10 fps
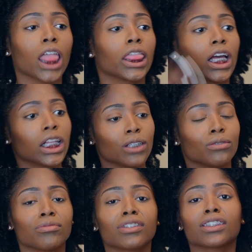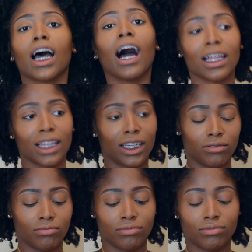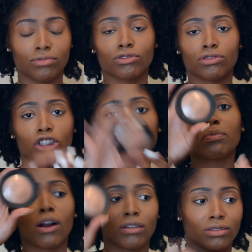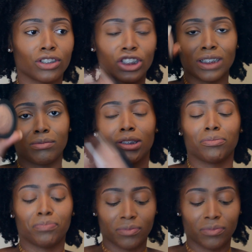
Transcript: the glow, the highlight, the sparkles, the shimmer.